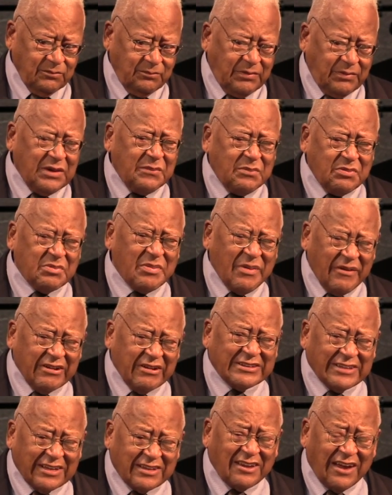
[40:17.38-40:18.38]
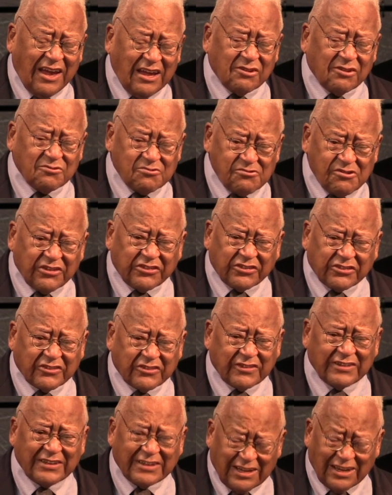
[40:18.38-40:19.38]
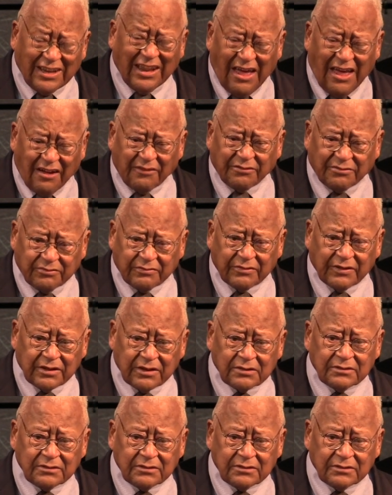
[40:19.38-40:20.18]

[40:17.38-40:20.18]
Be prepared to take risks to love.